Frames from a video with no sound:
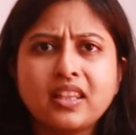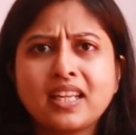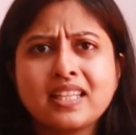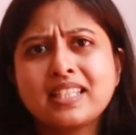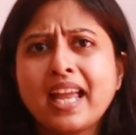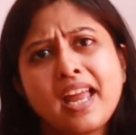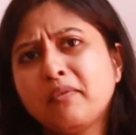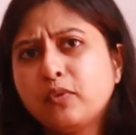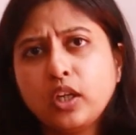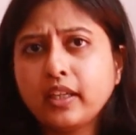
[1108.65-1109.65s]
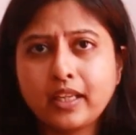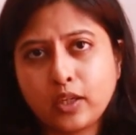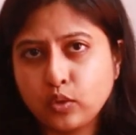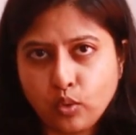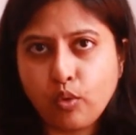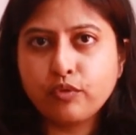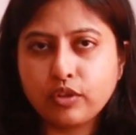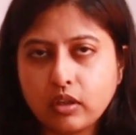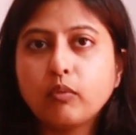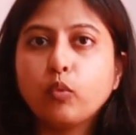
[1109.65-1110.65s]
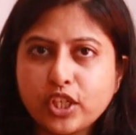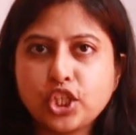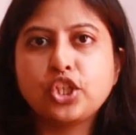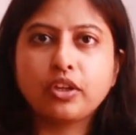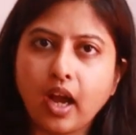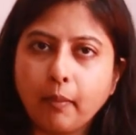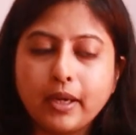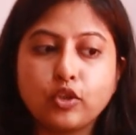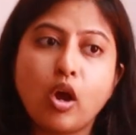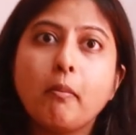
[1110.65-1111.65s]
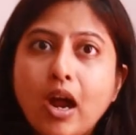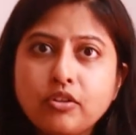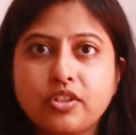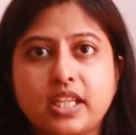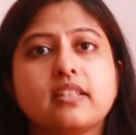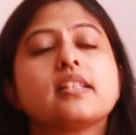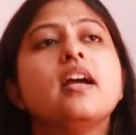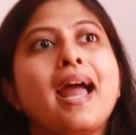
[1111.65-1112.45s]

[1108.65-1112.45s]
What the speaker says: then I say I have work and I don't wish to come. I draw boundaries.